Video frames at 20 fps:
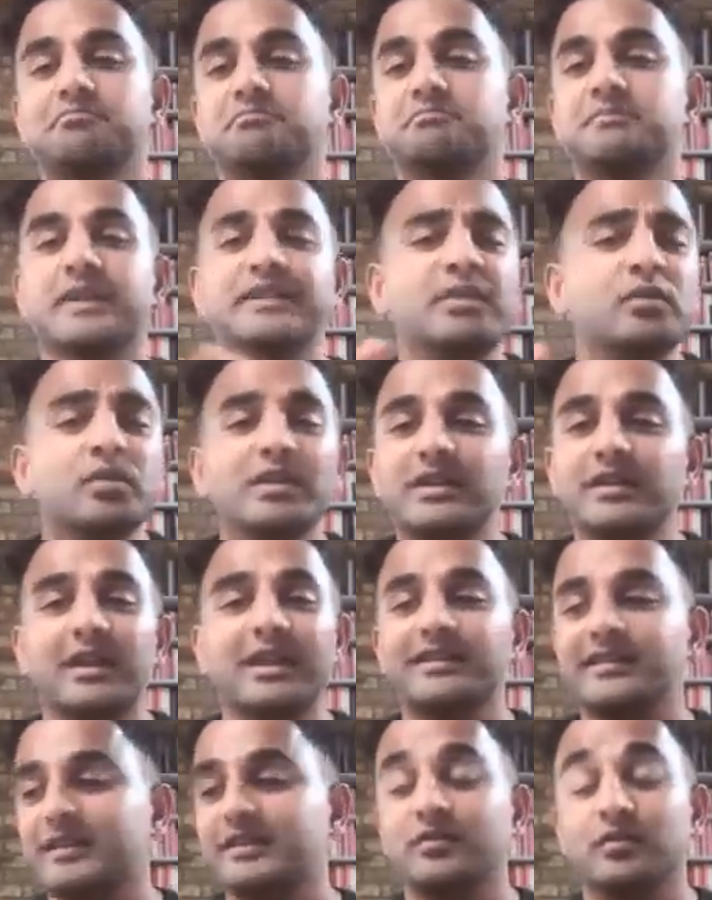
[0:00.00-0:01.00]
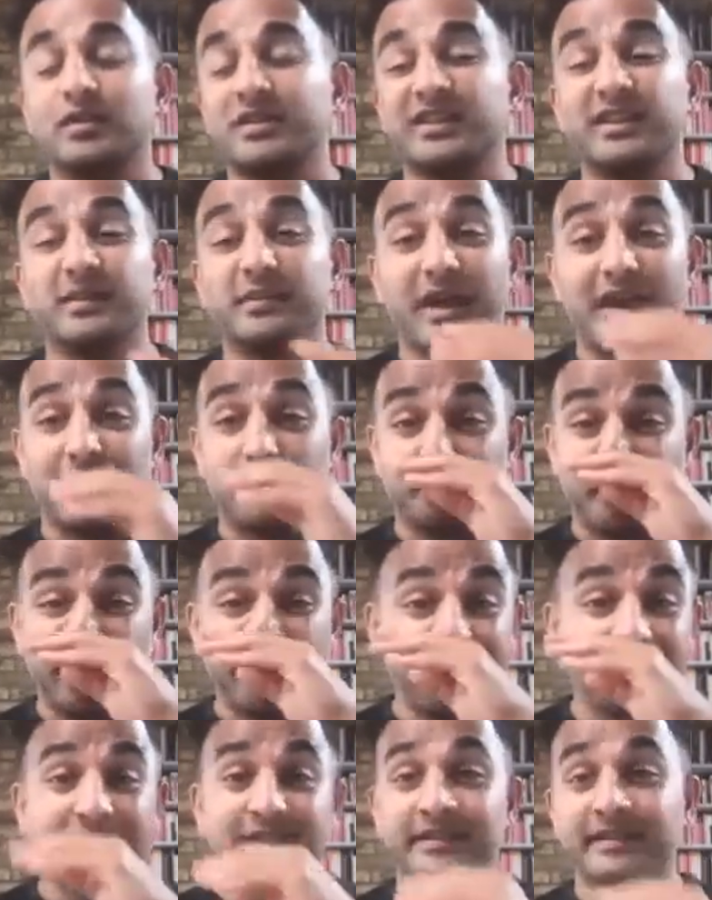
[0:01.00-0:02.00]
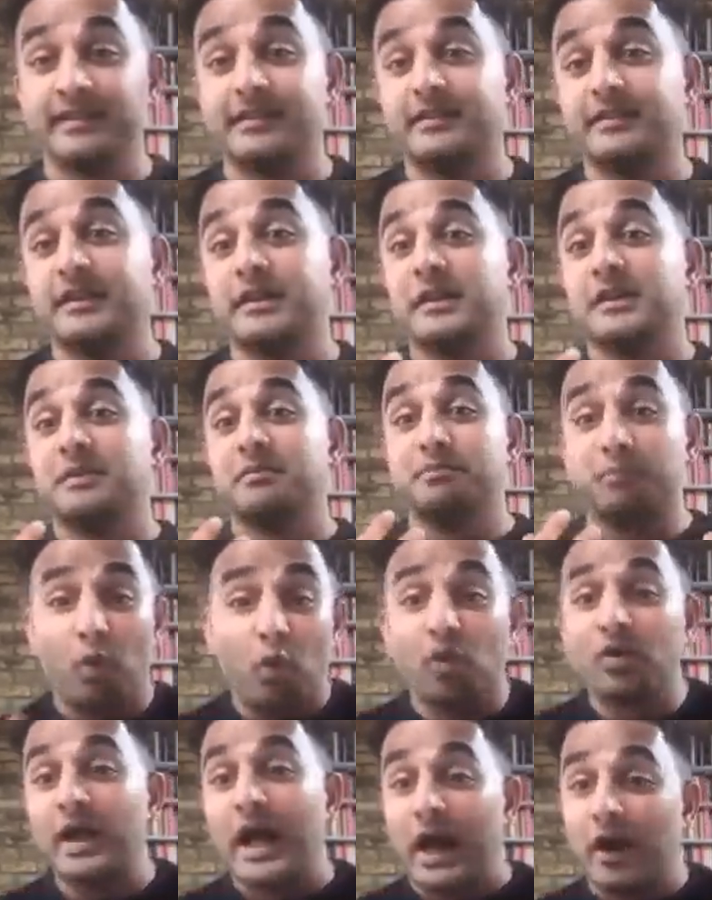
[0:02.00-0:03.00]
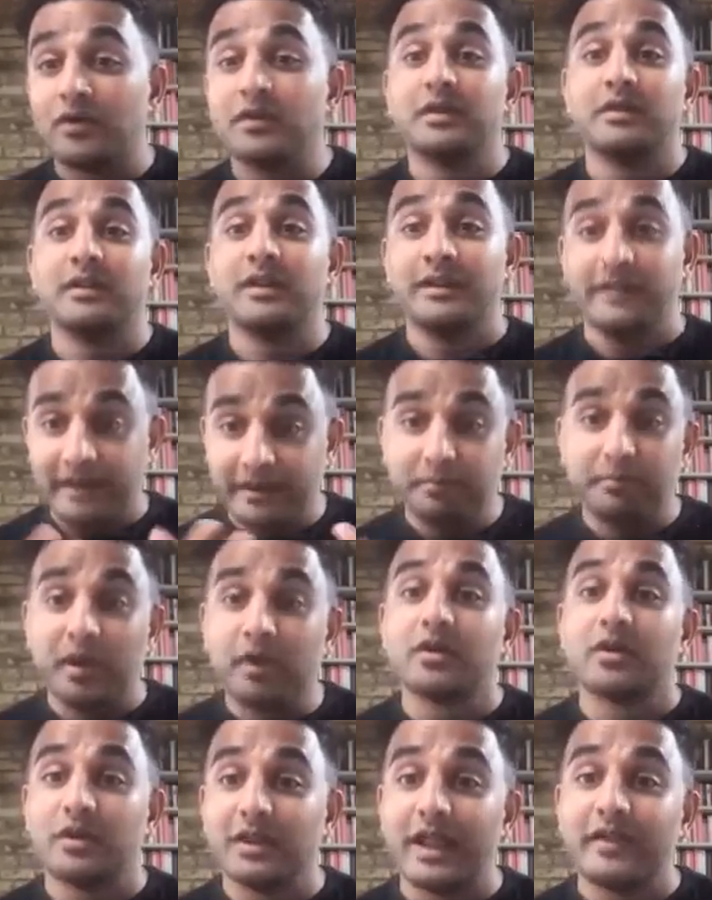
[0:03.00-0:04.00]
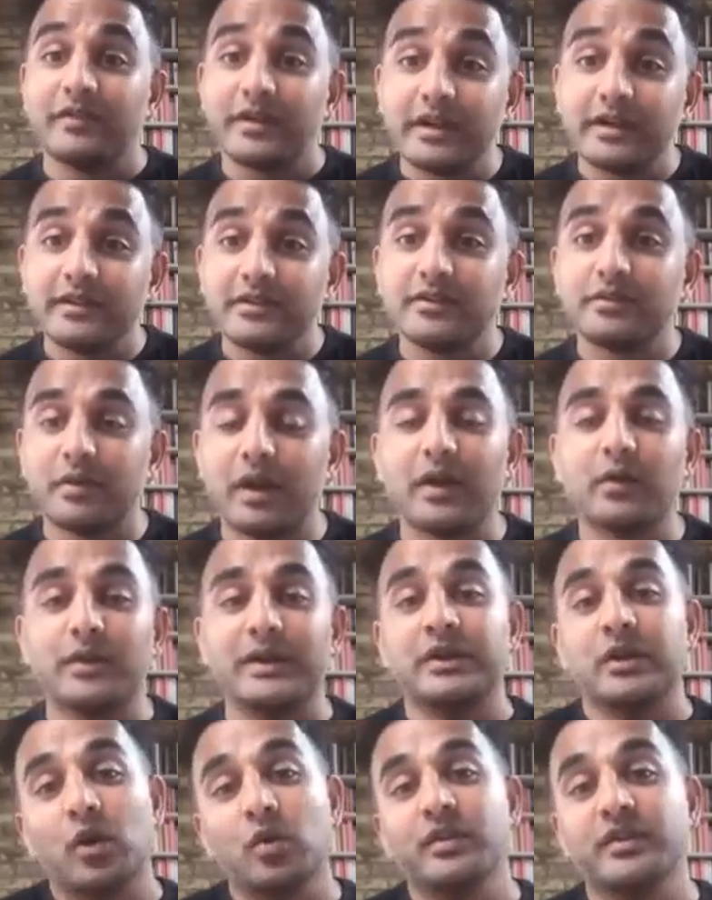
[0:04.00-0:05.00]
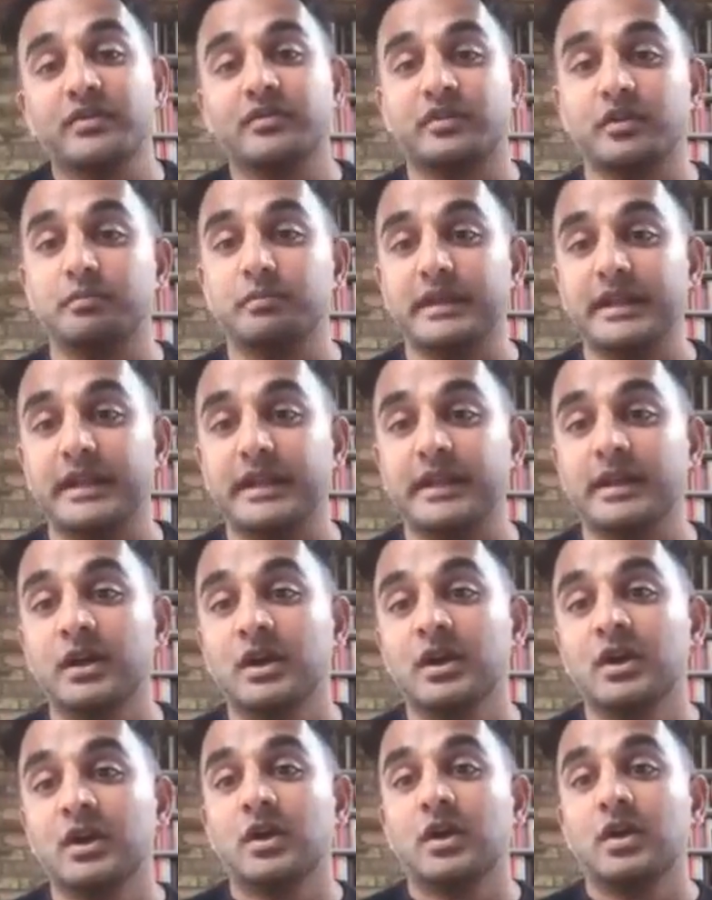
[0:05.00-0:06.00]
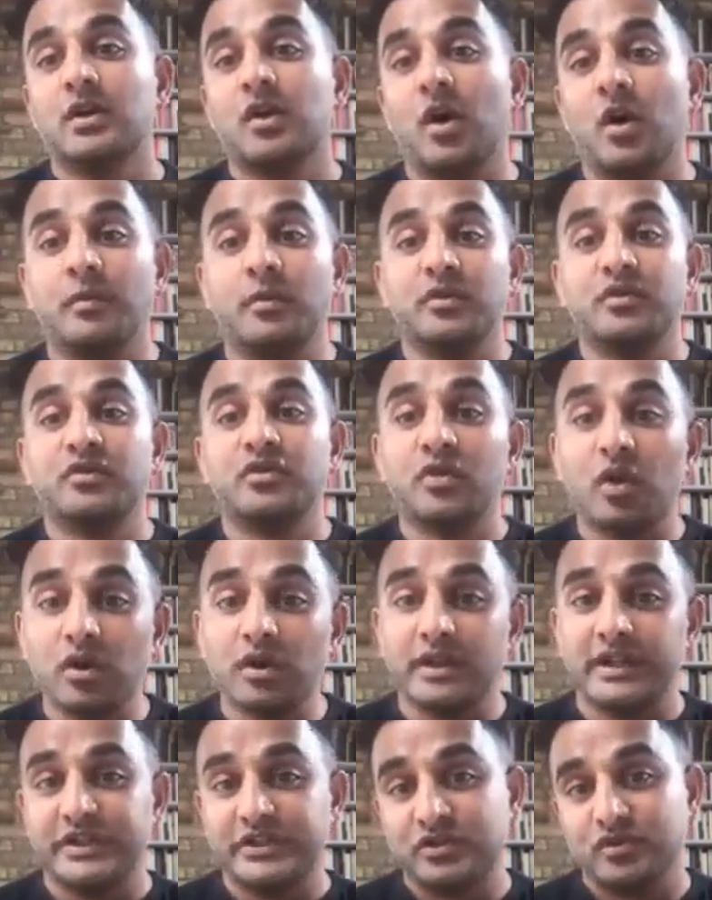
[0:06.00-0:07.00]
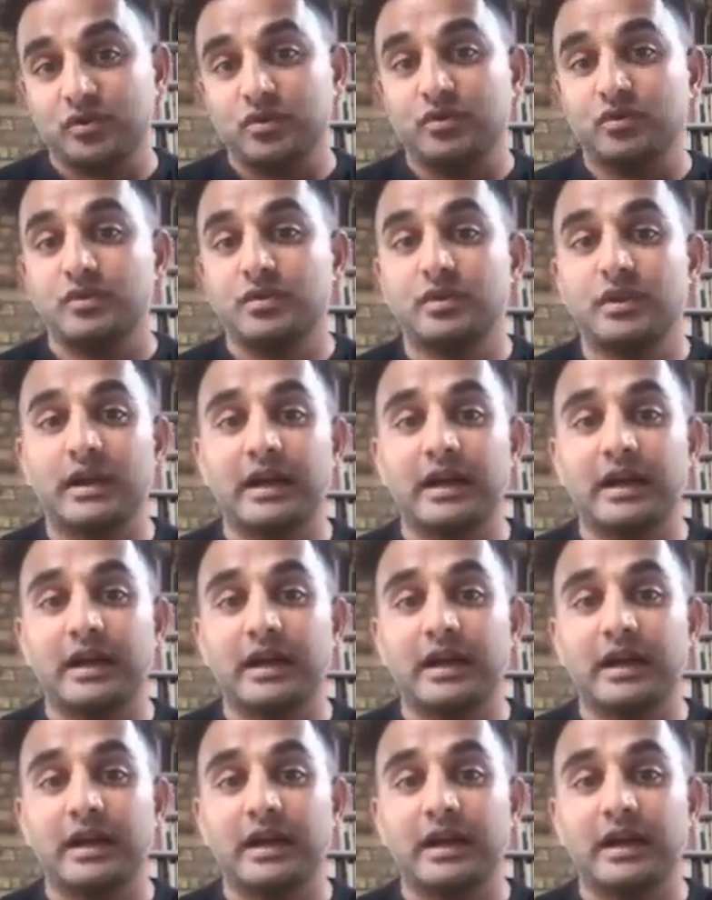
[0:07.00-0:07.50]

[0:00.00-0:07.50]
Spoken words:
This isn't really my opinion. This is borne out in the empirical evidence, right? We know this to be almost certainly true.